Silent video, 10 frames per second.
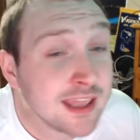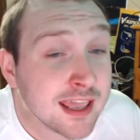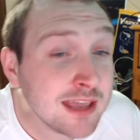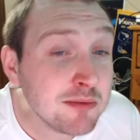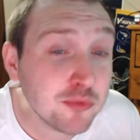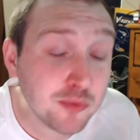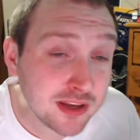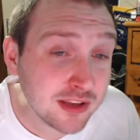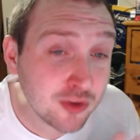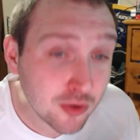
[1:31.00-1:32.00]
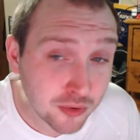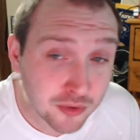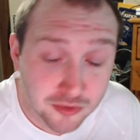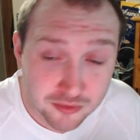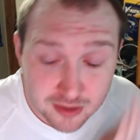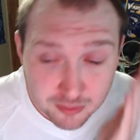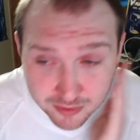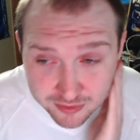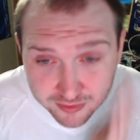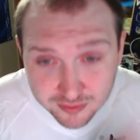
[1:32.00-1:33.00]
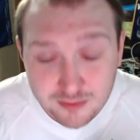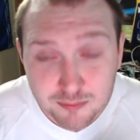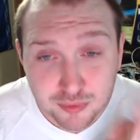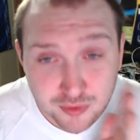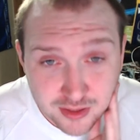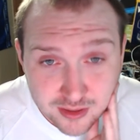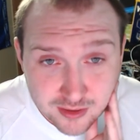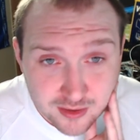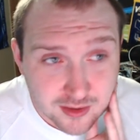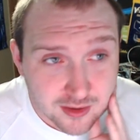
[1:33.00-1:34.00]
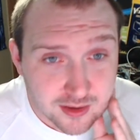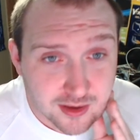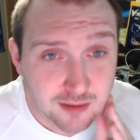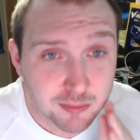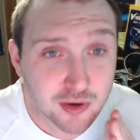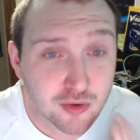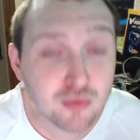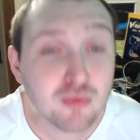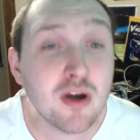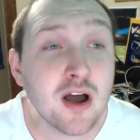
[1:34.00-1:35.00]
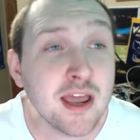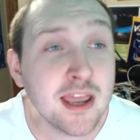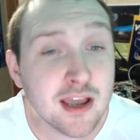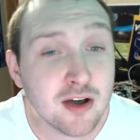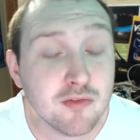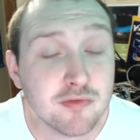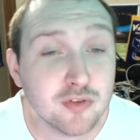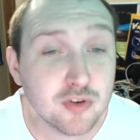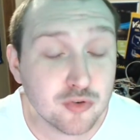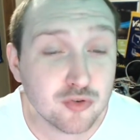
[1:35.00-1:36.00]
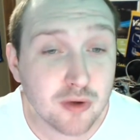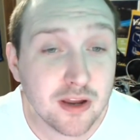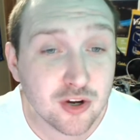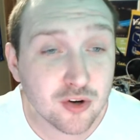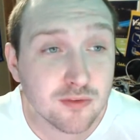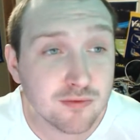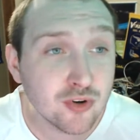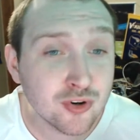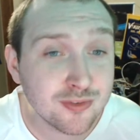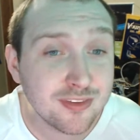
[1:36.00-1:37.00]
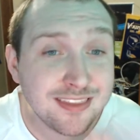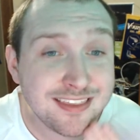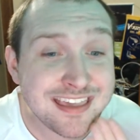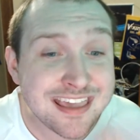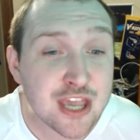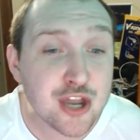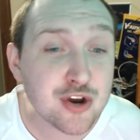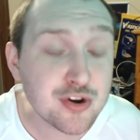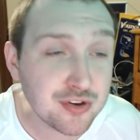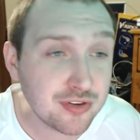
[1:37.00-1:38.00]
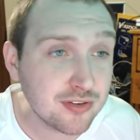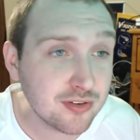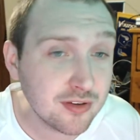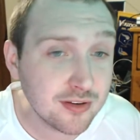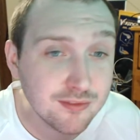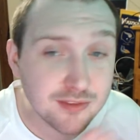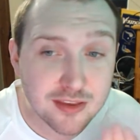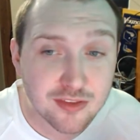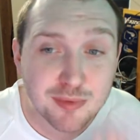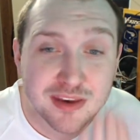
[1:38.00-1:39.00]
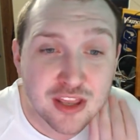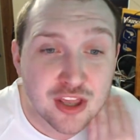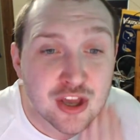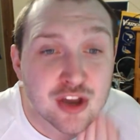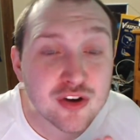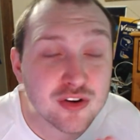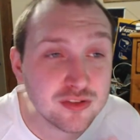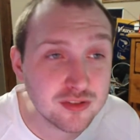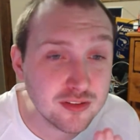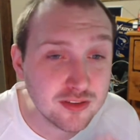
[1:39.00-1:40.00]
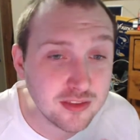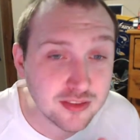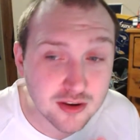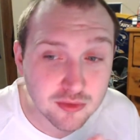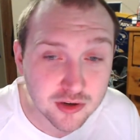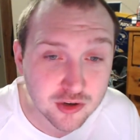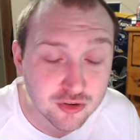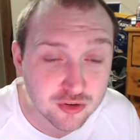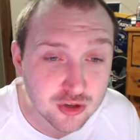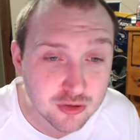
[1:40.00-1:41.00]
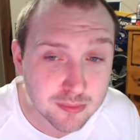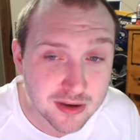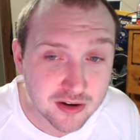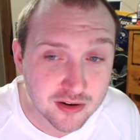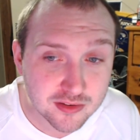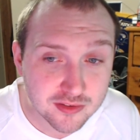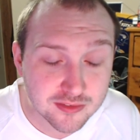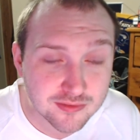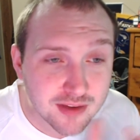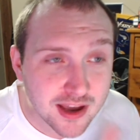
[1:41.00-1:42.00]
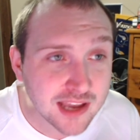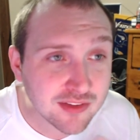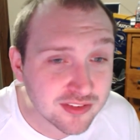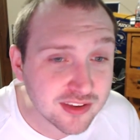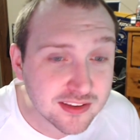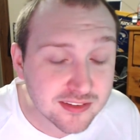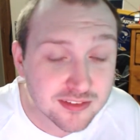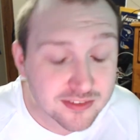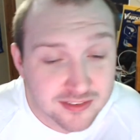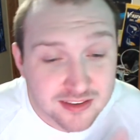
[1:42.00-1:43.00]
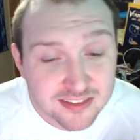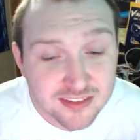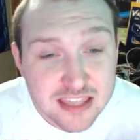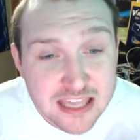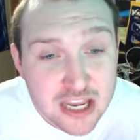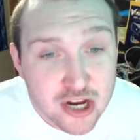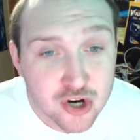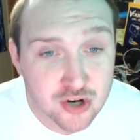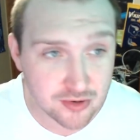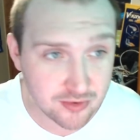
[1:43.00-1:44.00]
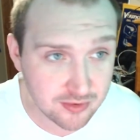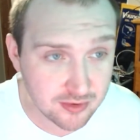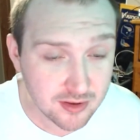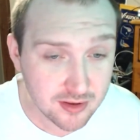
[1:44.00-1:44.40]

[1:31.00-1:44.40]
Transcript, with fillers: games, we need goals, and we simply have been crying out for a striker for years. It's been years since Heath got rid of Christian Ramirez. Five, six, six years